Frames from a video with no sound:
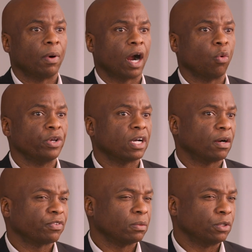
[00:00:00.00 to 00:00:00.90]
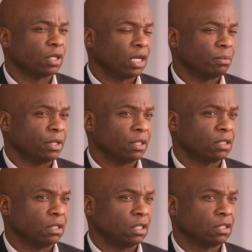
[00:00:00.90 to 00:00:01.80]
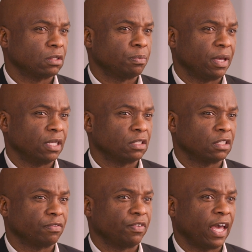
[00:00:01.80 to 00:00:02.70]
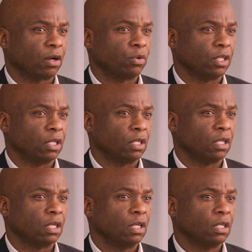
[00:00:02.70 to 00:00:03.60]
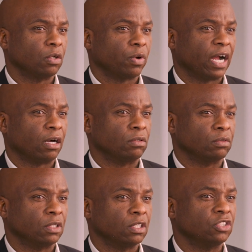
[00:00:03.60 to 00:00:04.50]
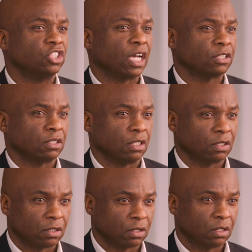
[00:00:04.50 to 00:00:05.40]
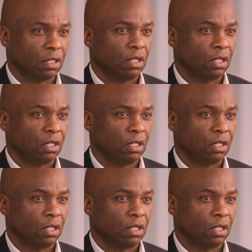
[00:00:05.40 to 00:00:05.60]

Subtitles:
Are we comfortable coming to this space of equity around justice?